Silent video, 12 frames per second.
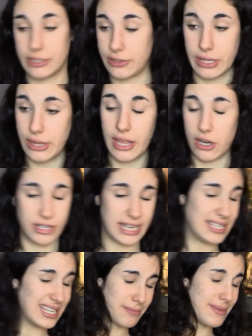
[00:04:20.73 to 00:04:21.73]
they're
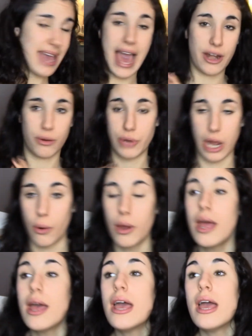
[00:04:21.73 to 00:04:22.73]
teasing me? I don't know.
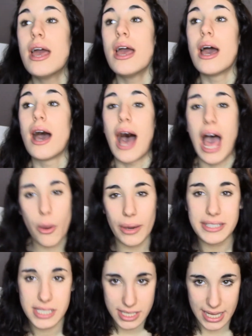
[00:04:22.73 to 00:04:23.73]
I
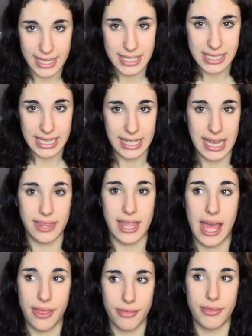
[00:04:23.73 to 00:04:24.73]
went to dance thinking
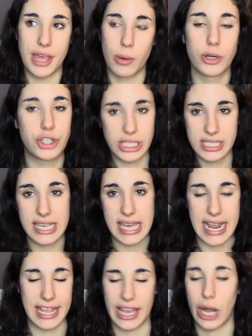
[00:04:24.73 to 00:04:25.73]
that they were just
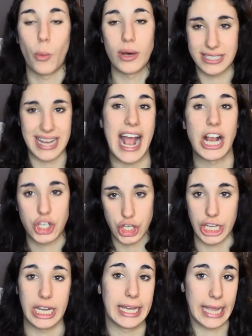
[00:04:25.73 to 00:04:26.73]
kidding, that I wasn't actually
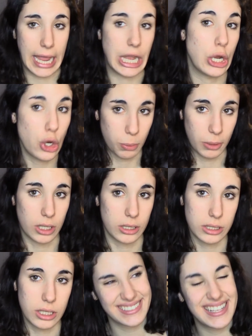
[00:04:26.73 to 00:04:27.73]
going to get an Uber.
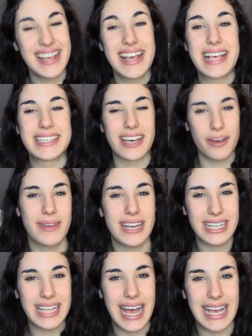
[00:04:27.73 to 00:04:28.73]
So I'm in
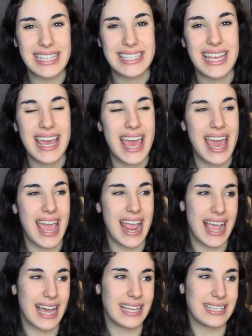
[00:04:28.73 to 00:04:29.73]
class,
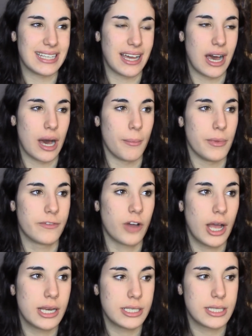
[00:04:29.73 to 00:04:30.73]
and we've
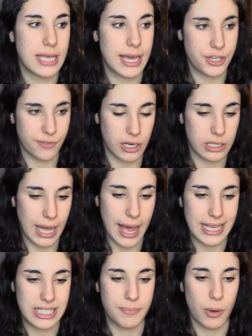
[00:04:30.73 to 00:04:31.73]
gotten to the end of our
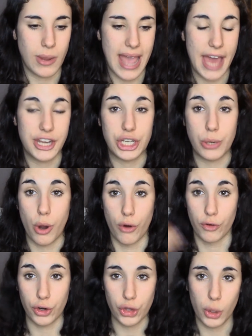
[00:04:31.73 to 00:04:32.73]
class, but we had to go
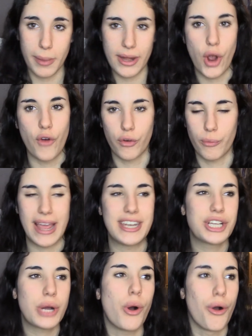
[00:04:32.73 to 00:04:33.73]
over a little bit. We had to
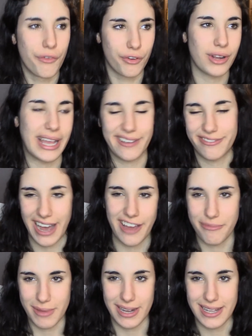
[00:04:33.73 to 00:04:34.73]
go over like
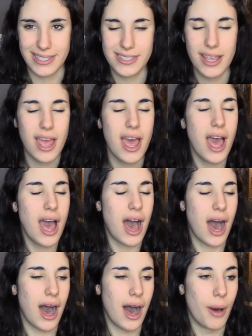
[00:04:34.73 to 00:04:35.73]
5 minutes,
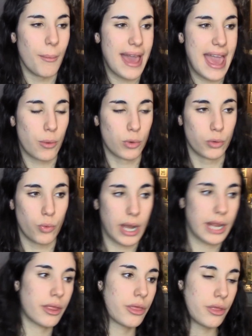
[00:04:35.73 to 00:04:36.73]
and we're
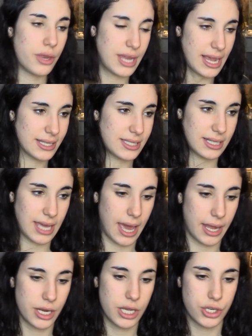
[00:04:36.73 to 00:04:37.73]
running through the dance
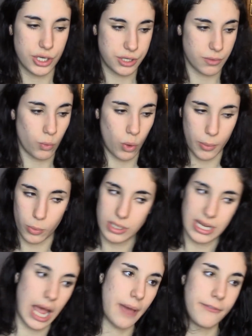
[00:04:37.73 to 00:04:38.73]
again, just one more
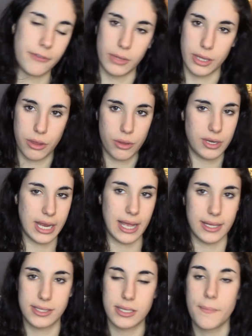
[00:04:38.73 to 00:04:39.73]
time, fully through the
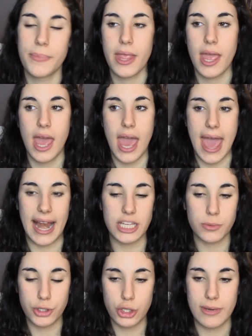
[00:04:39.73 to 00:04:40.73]
dance. And as
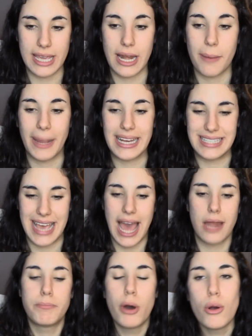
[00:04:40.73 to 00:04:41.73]
we're doing it, my
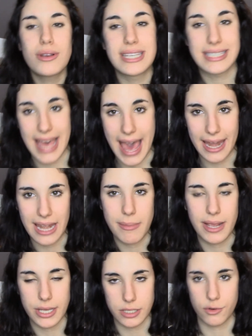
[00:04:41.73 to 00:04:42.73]
dad pokes his head in,
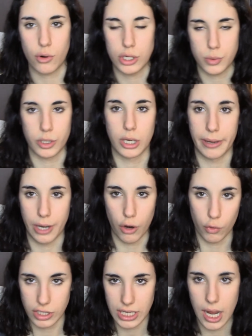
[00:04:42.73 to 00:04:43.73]
because of course we're going
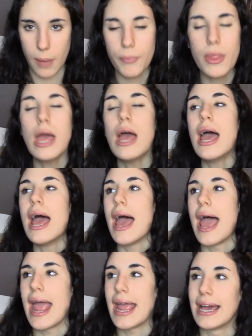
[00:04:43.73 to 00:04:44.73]
overtime.
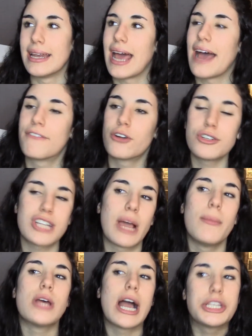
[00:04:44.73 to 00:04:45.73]
And at first
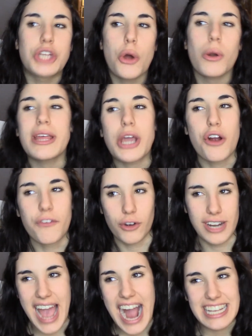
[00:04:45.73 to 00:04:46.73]
I totally
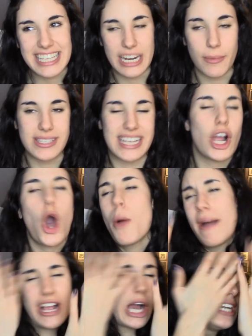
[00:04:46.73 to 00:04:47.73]
overreacted and was like, oh
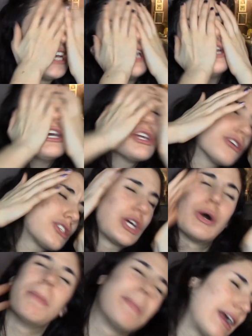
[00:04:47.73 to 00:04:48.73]
my god, Dad, you're
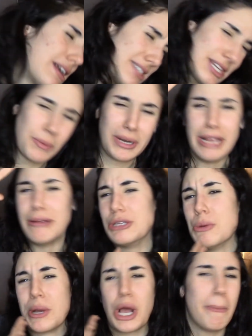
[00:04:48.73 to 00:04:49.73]
so embarrassing, what are you
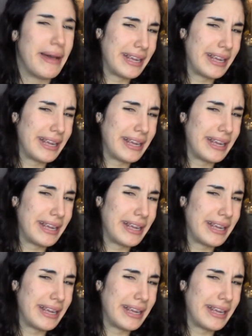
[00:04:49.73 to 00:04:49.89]
doing, oh my